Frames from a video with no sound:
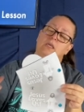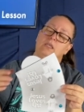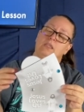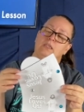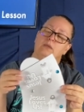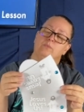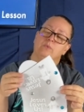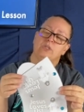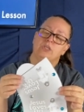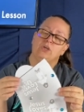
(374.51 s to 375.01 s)

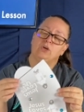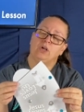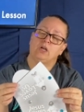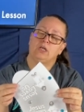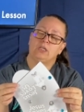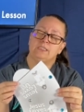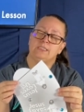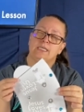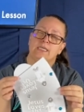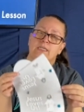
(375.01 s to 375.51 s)
Then when you're
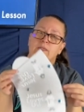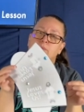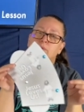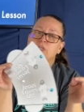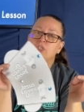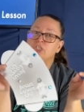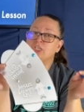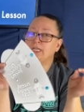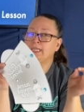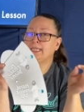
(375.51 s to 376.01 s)
all done, I
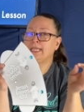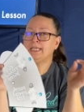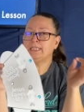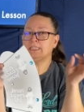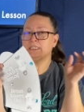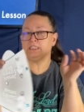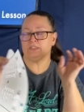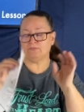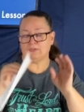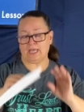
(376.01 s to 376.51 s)
want you to lay
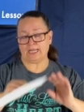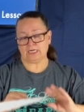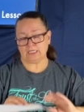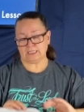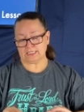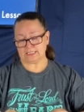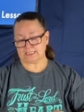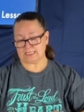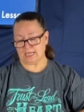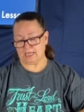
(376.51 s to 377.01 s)
this flat on
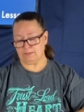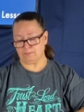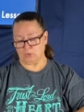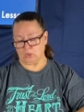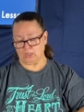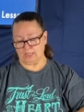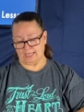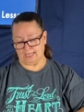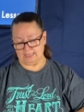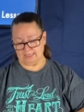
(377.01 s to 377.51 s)
the
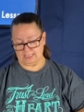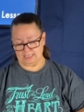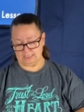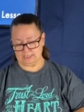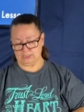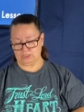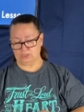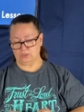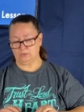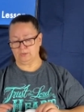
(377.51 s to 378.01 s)
table and
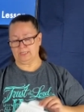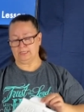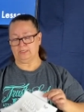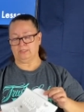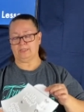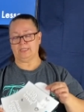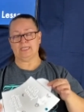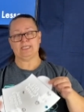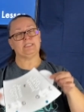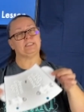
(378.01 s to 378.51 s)
these two little
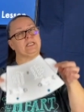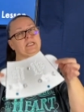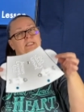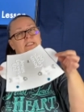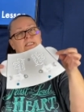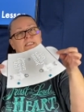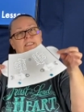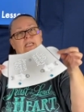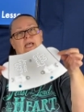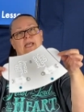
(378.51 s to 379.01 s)
things on
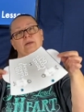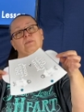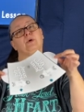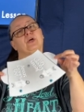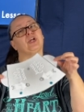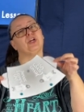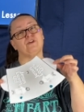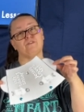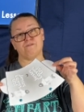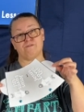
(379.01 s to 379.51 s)
the side, we're
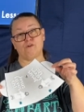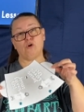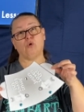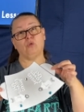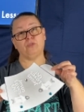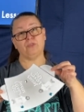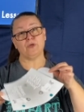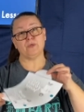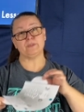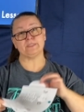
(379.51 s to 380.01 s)
gonna
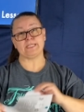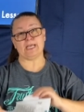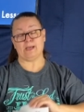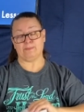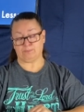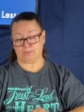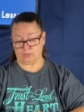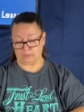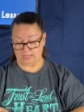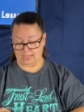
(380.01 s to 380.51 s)
fold those up,
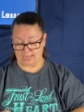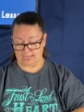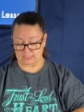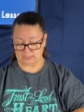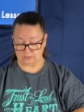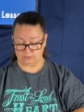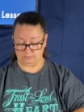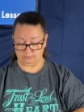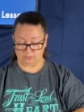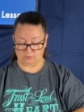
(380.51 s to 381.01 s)
okay?
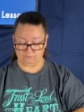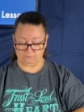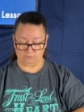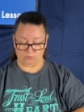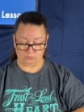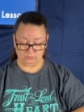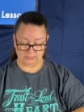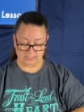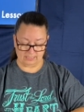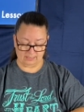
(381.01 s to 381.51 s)
So I'm gonna
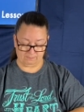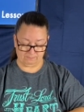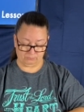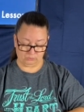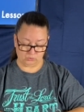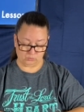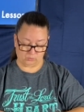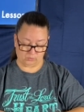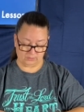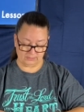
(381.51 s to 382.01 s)
fold it up
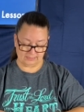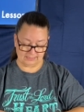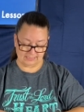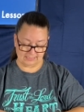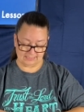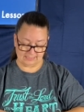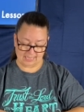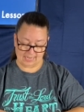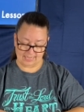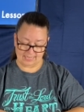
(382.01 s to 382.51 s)
towards the
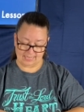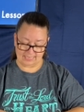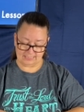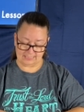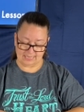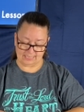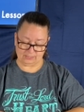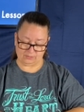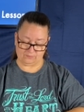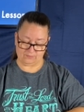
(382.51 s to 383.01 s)
side I
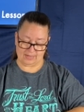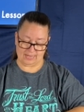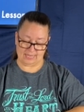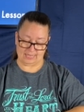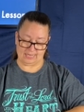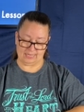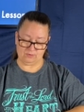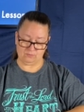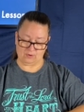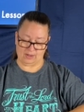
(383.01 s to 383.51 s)

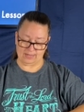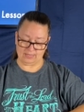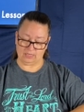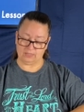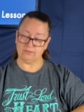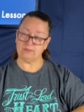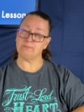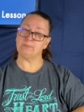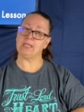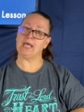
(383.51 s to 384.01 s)
decorated, right
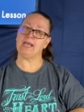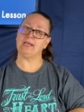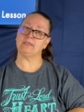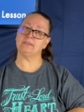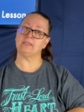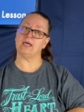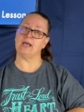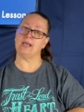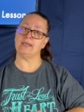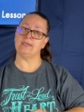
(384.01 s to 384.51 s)
on the black
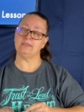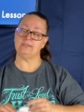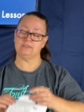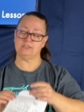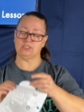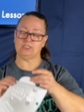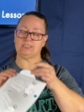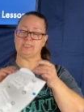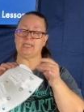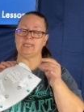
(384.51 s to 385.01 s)
line,
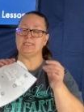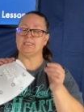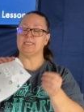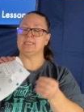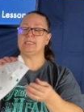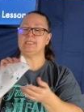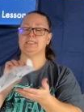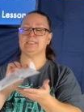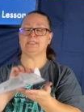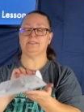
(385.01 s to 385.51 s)
just like
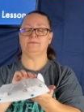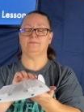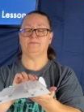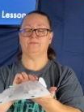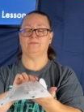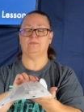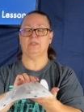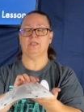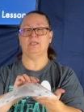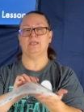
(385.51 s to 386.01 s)
this.
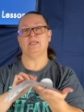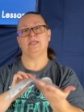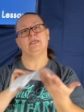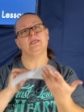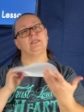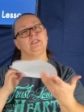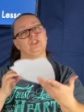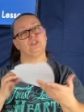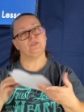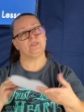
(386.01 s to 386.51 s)

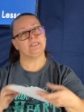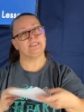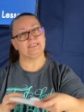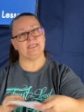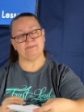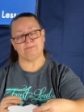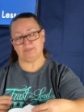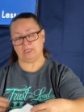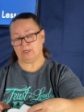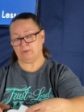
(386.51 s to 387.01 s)
Do the
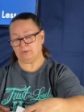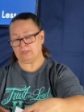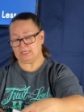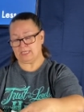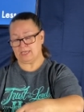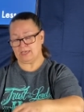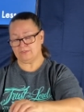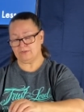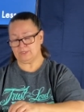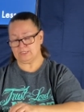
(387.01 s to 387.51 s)
same thing with
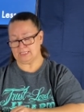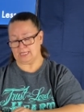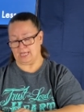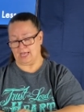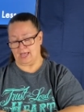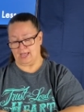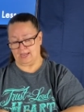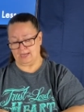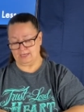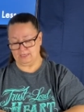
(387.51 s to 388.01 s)
the other
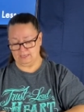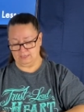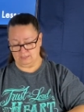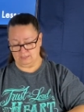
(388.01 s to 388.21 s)
side.